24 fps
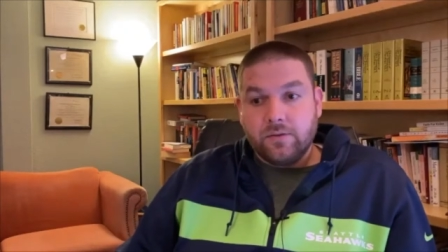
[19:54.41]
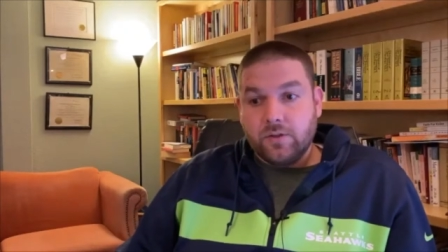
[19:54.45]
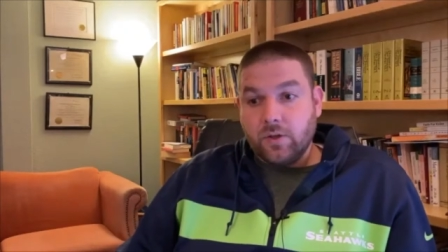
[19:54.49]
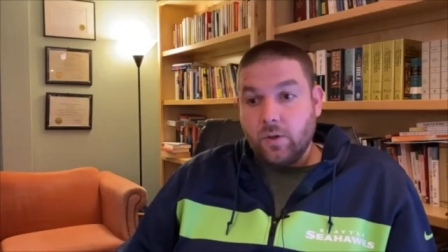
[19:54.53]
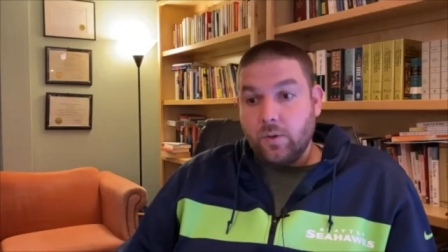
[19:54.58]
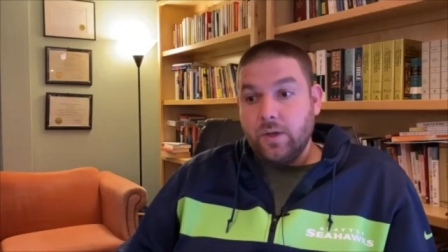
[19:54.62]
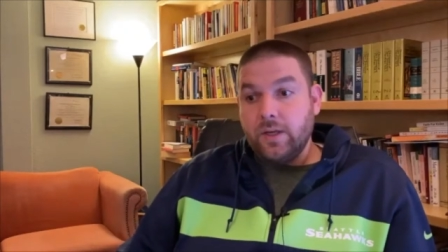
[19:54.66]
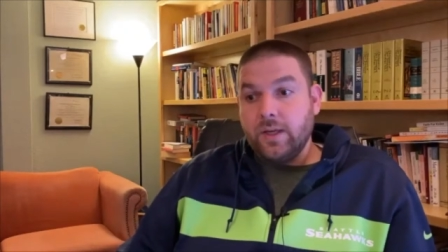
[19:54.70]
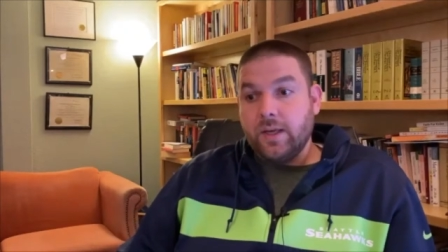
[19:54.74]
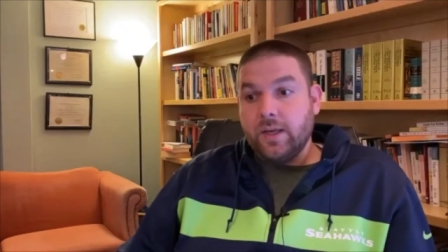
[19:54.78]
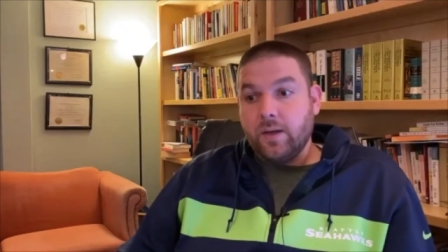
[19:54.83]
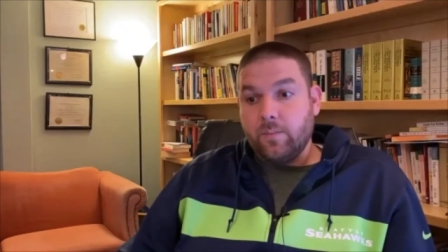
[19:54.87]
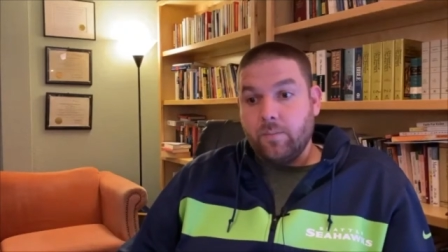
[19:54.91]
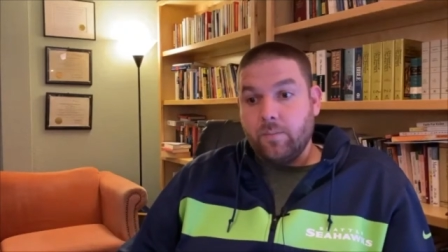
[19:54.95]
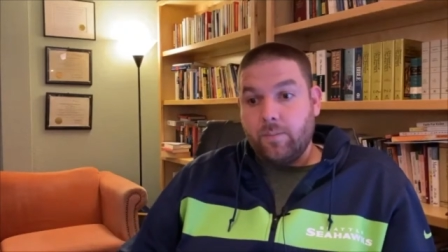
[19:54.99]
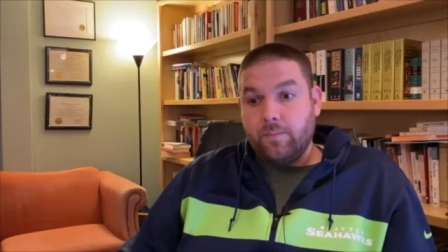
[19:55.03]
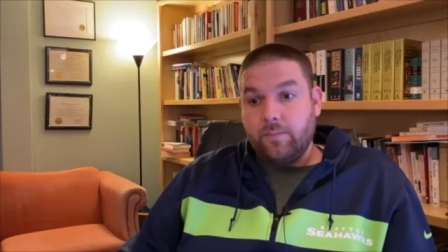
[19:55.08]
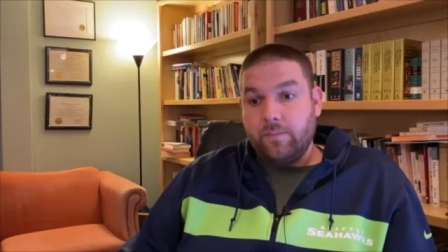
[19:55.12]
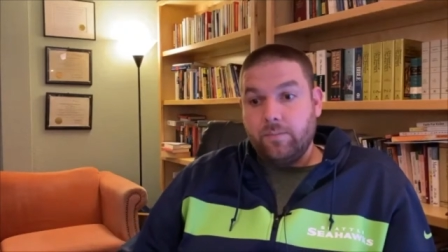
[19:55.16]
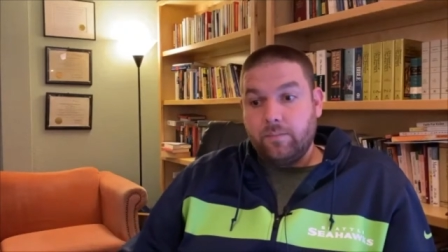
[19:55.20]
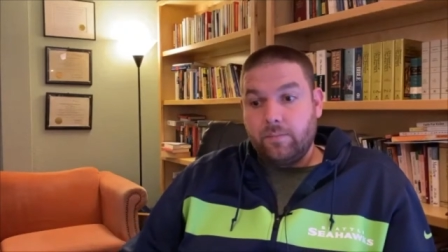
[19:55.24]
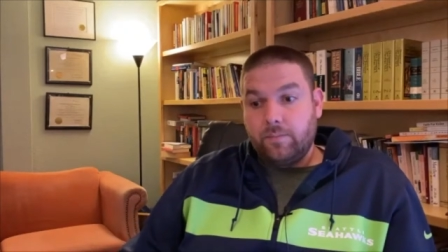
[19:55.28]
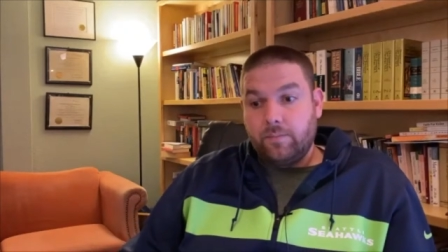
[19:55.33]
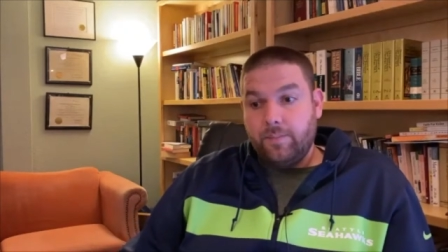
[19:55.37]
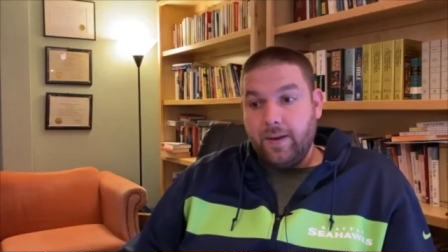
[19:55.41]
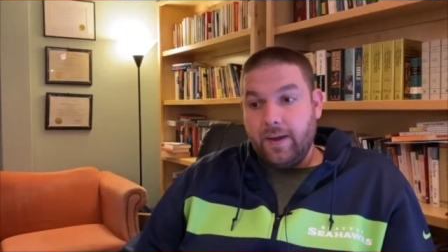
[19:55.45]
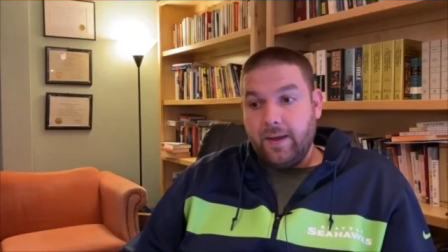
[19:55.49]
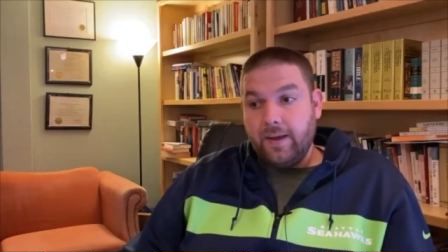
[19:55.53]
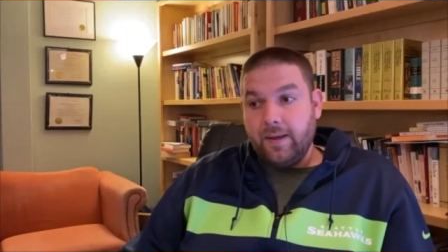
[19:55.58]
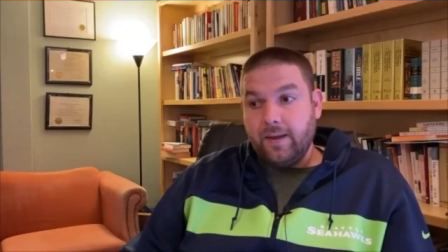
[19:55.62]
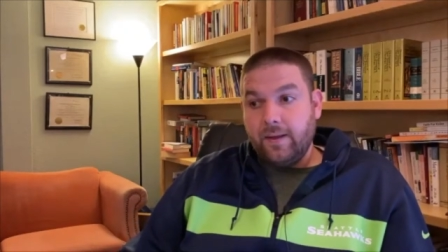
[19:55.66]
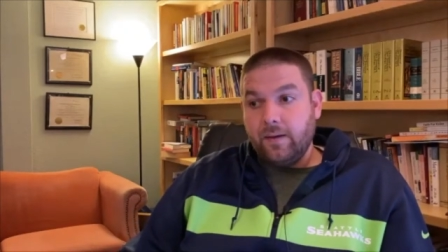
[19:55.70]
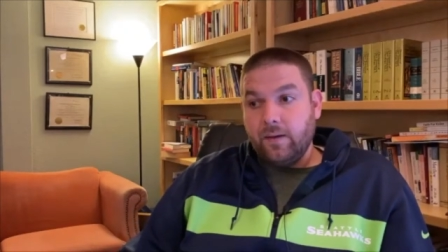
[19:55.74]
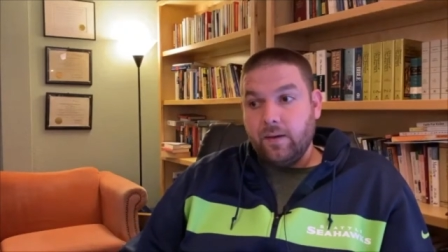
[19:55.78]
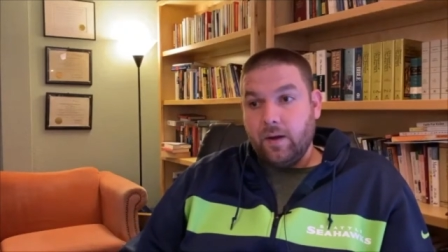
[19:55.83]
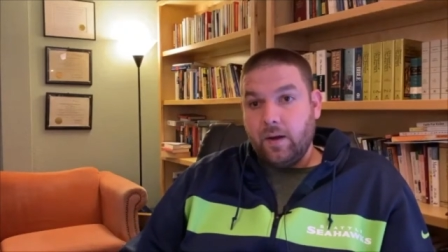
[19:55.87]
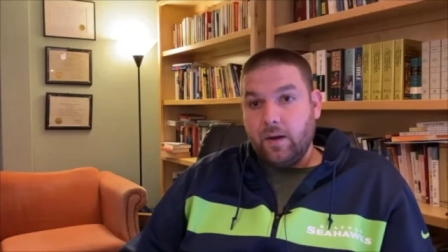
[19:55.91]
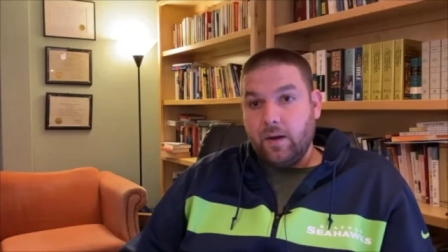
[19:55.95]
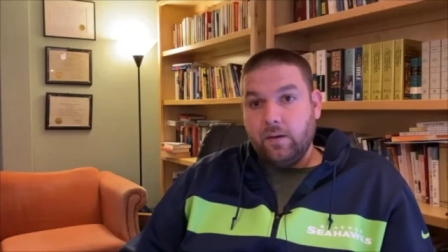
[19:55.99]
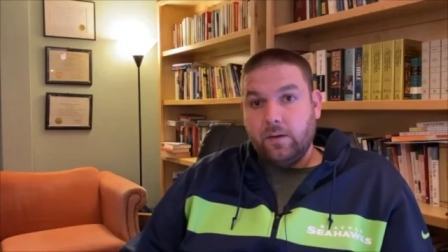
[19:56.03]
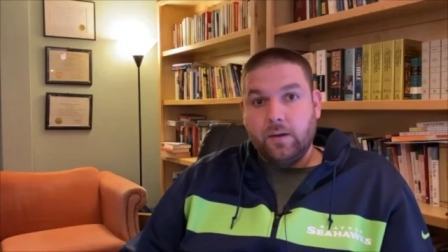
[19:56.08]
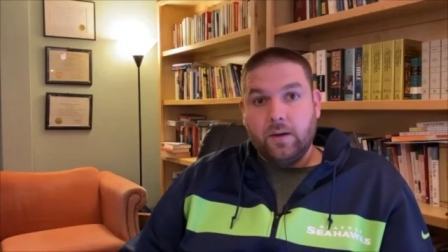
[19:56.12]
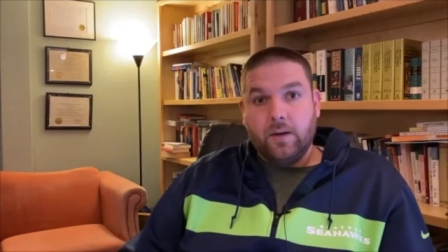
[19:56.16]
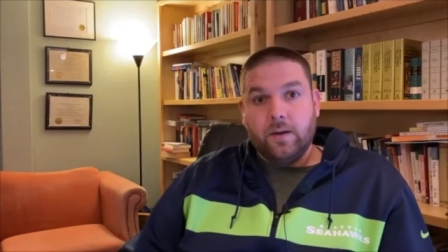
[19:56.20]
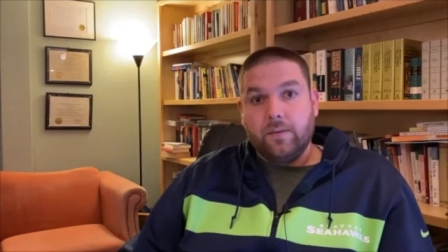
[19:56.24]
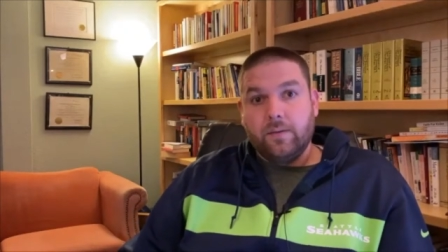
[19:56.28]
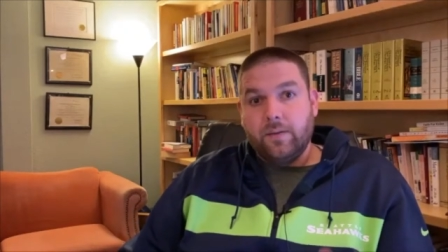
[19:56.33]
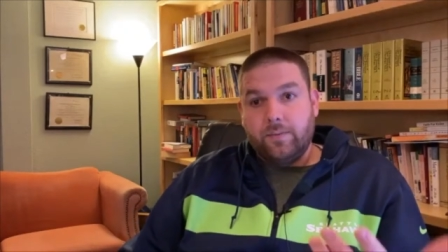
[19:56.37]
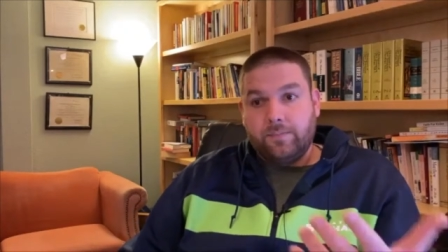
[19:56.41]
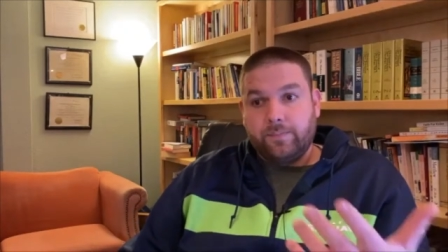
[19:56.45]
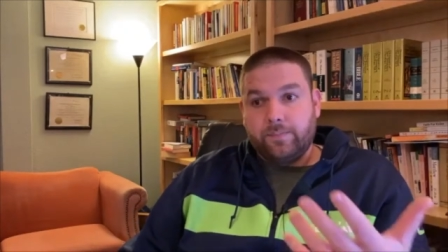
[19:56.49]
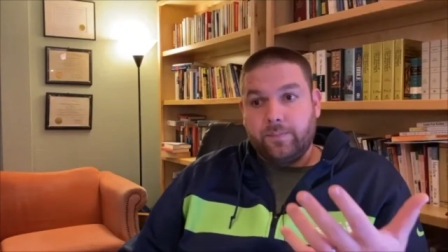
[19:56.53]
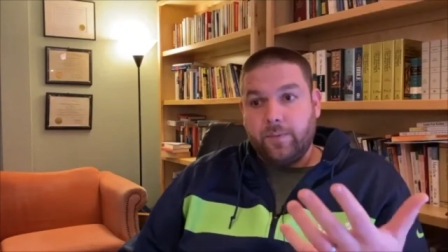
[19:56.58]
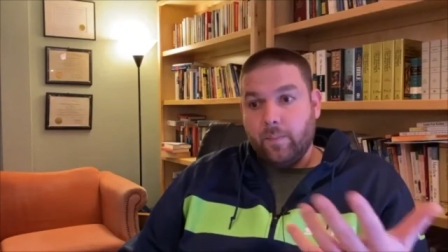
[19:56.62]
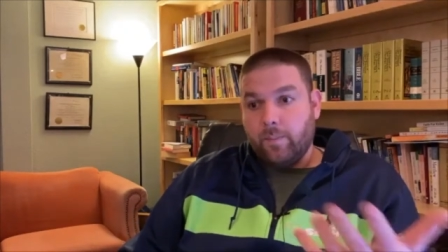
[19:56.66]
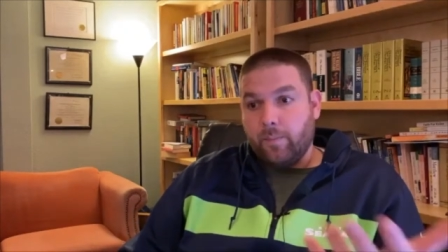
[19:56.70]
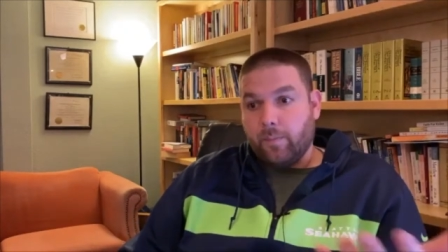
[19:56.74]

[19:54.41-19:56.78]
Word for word: So he can pay the